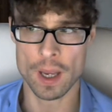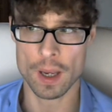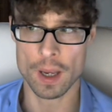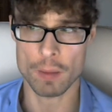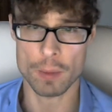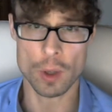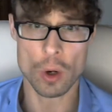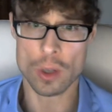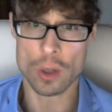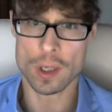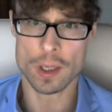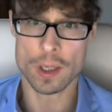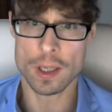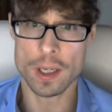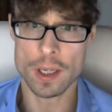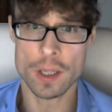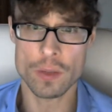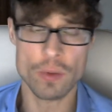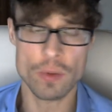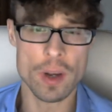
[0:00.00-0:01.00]
because I
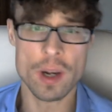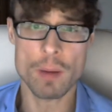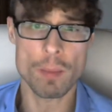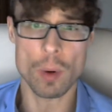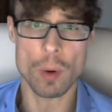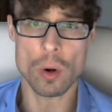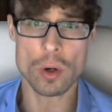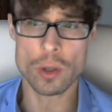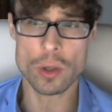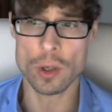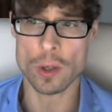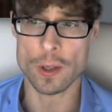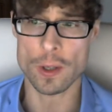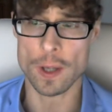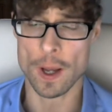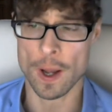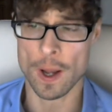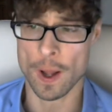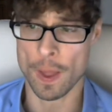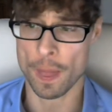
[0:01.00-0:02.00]
think it's very
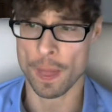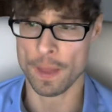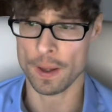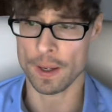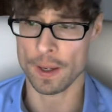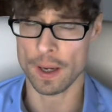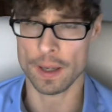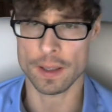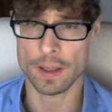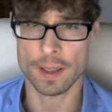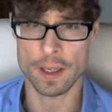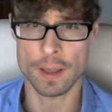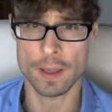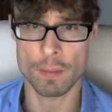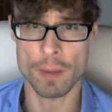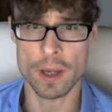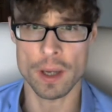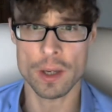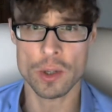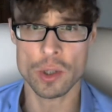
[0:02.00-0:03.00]
important. I
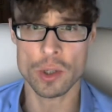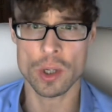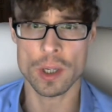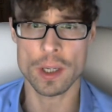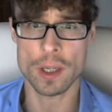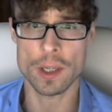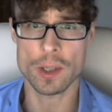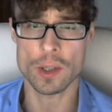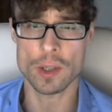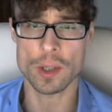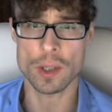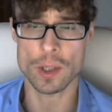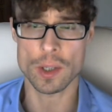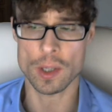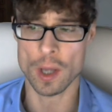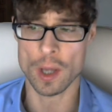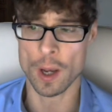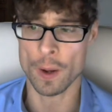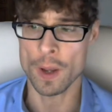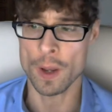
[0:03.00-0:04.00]
think medicine
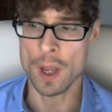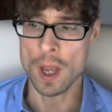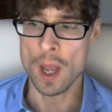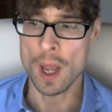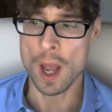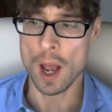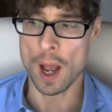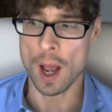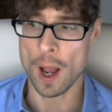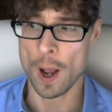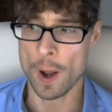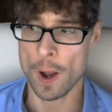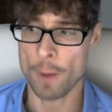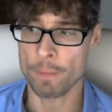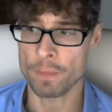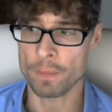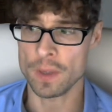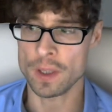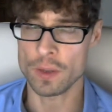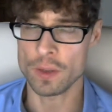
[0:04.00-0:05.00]
is
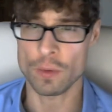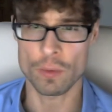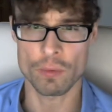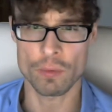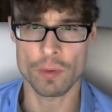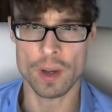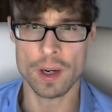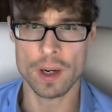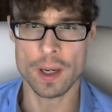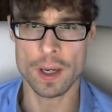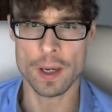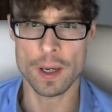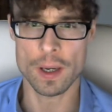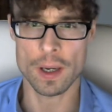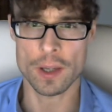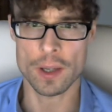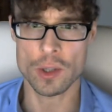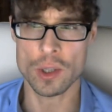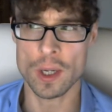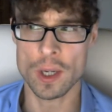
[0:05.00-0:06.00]
very,
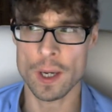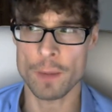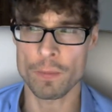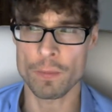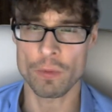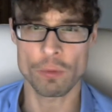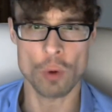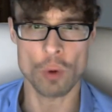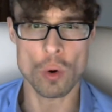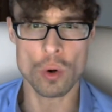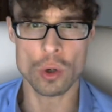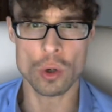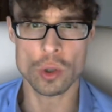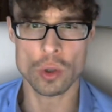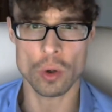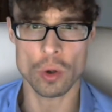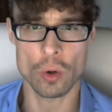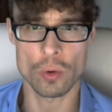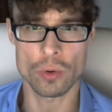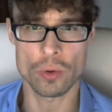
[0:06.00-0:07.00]
let's say, focused
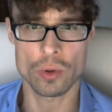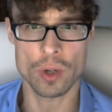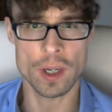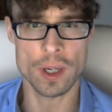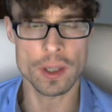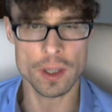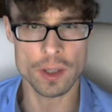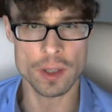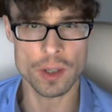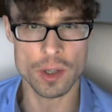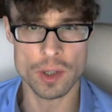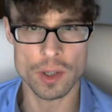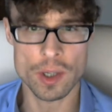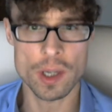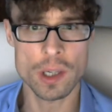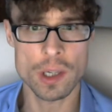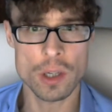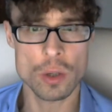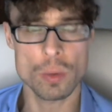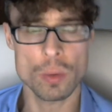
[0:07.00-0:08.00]
on treating
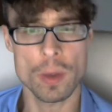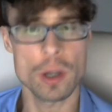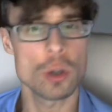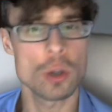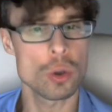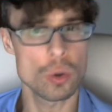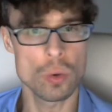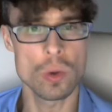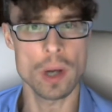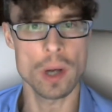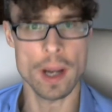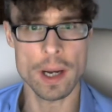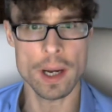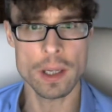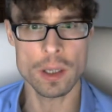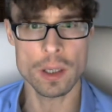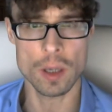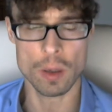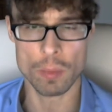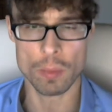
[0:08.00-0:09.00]
diseases when it's too
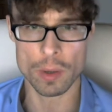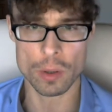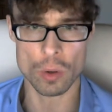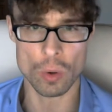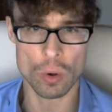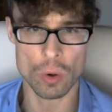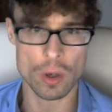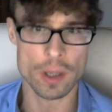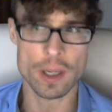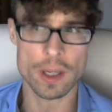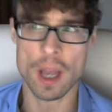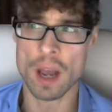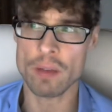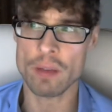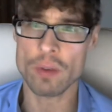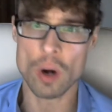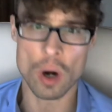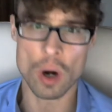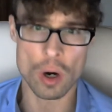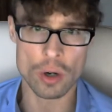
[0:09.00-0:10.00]
late, when you already
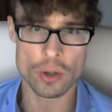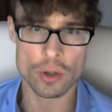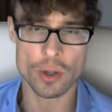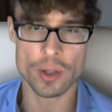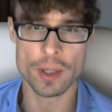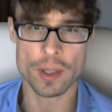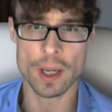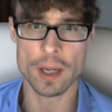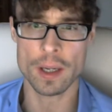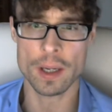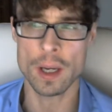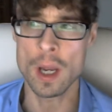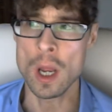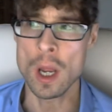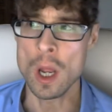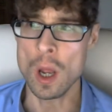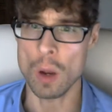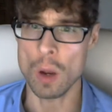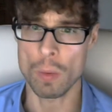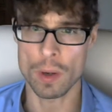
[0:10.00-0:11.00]
have a heart attack,
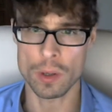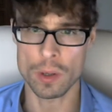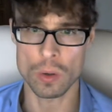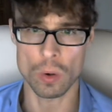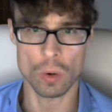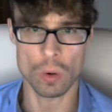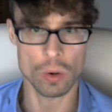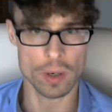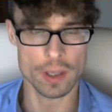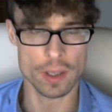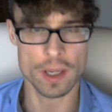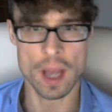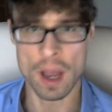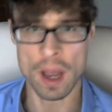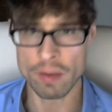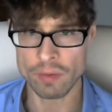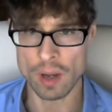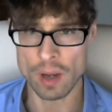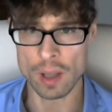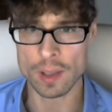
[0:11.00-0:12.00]
when you already
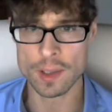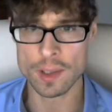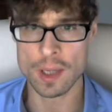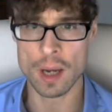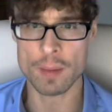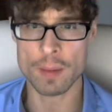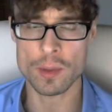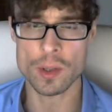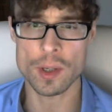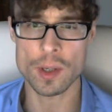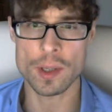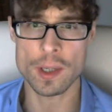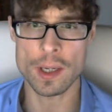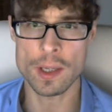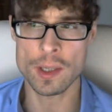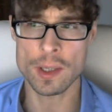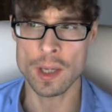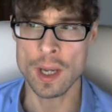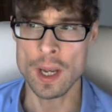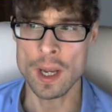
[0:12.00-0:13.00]
have Alzheimer's
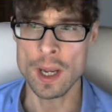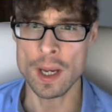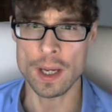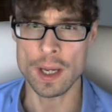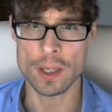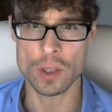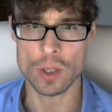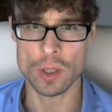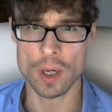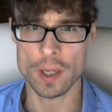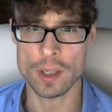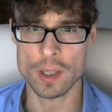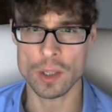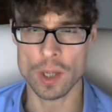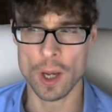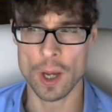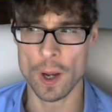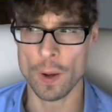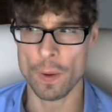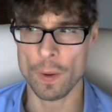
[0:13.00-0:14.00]
disease. It's
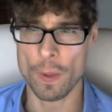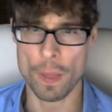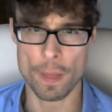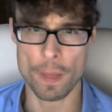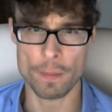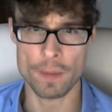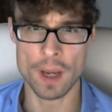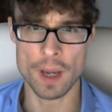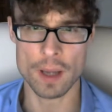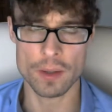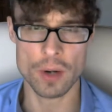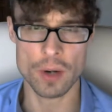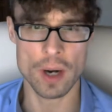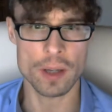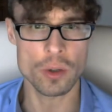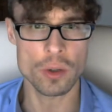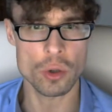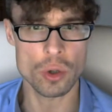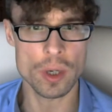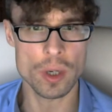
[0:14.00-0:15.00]

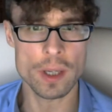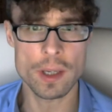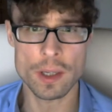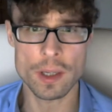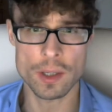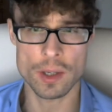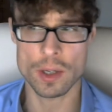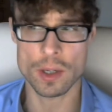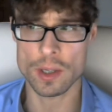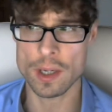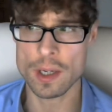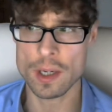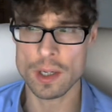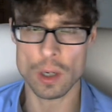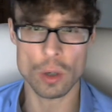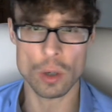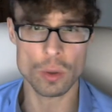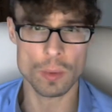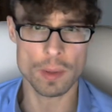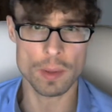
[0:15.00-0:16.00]
trying to treat this disease
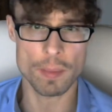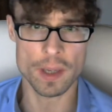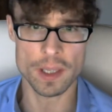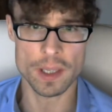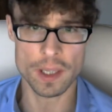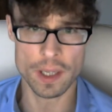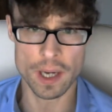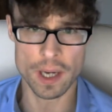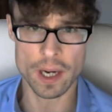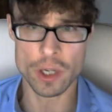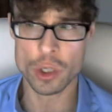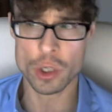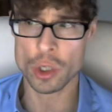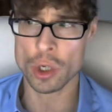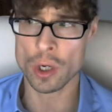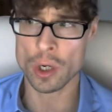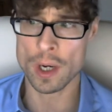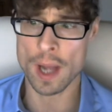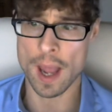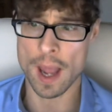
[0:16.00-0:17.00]
a lot with
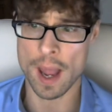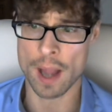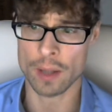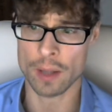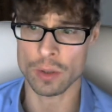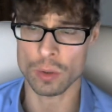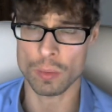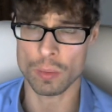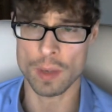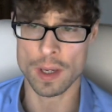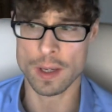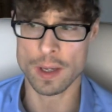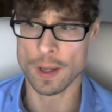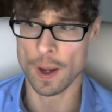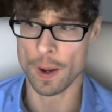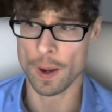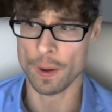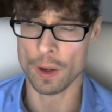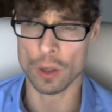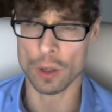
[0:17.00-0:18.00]
medication and with
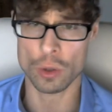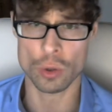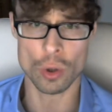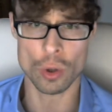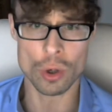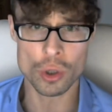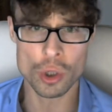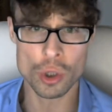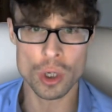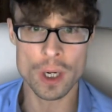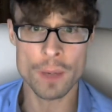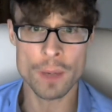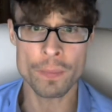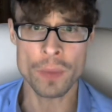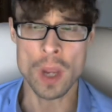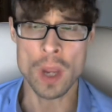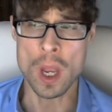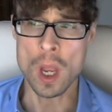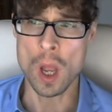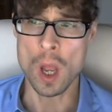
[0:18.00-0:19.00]
surgery,
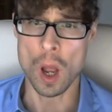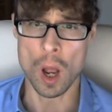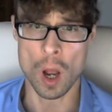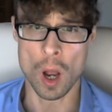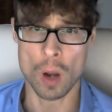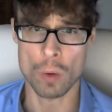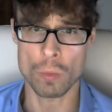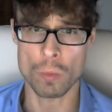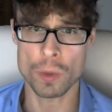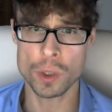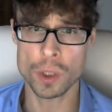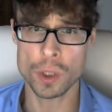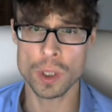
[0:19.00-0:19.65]
which